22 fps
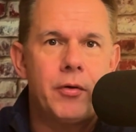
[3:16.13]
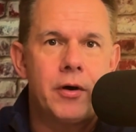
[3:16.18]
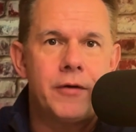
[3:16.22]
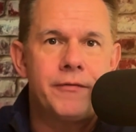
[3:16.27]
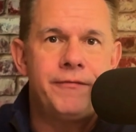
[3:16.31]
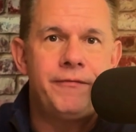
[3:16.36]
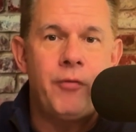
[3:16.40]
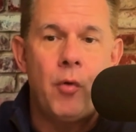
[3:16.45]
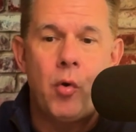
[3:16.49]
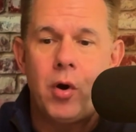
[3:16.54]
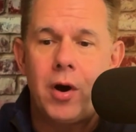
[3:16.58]
or
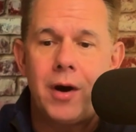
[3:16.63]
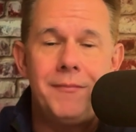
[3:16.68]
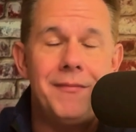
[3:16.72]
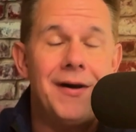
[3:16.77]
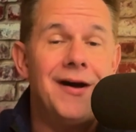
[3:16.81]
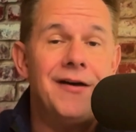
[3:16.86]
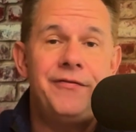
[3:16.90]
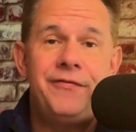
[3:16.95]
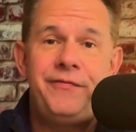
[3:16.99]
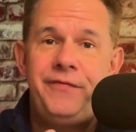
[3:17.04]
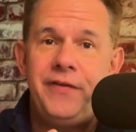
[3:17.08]
form
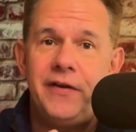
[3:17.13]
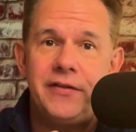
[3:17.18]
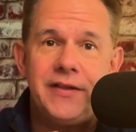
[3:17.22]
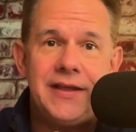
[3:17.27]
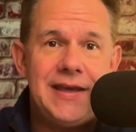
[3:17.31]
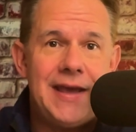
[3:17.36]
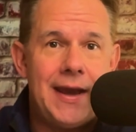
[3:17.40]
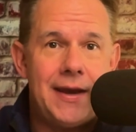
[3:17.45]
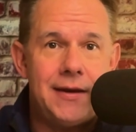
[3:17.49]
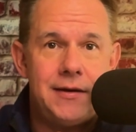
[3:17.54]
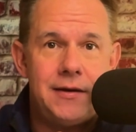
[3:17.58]

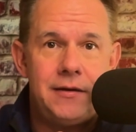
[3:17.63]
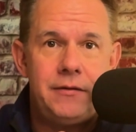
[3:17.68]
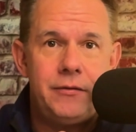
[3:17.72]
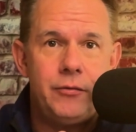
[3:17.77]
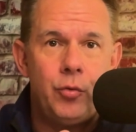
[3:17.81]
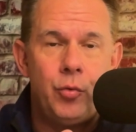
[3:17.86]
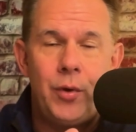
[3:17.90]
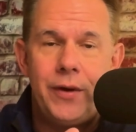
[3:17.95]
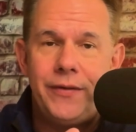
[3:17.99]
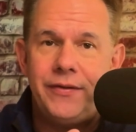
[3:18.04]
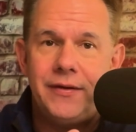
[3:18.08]
affiliated
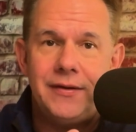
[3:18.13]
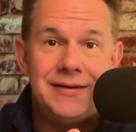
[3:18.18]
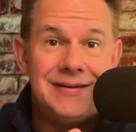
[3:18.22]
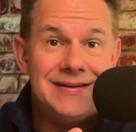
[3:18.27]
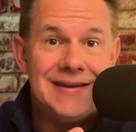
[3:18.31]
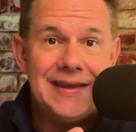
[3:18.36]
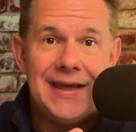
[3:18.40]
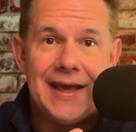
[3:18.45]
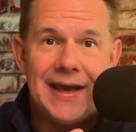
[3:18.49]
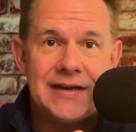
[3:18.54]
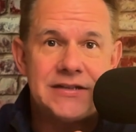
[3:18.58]
with
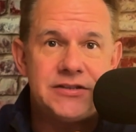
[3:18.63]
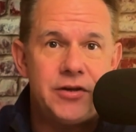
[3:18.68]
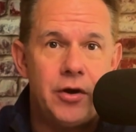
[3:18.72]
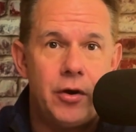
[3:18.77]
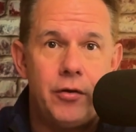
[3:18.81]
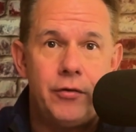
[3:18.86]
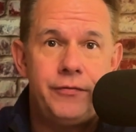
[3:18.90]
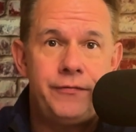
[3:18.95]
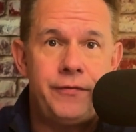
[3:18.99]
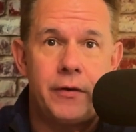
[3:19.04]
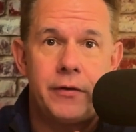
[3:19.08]

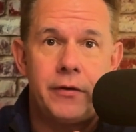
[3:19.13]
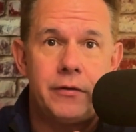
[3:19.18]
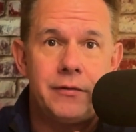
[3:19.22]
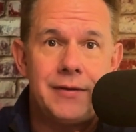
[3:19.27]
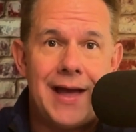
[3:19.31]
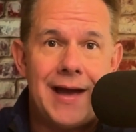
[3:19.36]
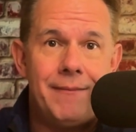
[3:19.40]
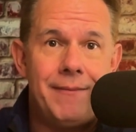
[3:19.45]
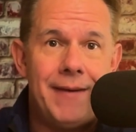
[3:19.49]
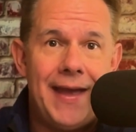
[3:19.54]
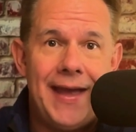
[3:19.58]
DxO
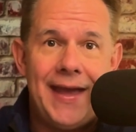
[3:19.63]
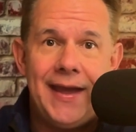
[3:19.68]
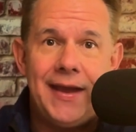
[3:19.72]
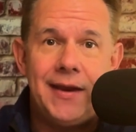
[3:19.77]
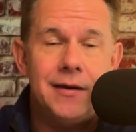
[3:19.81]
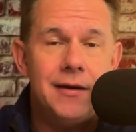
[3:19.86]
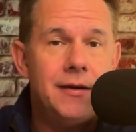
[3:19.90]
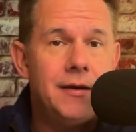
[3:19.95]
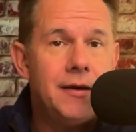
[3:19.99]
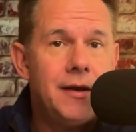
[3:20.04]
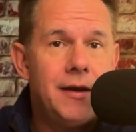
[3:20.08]
Photolab 8.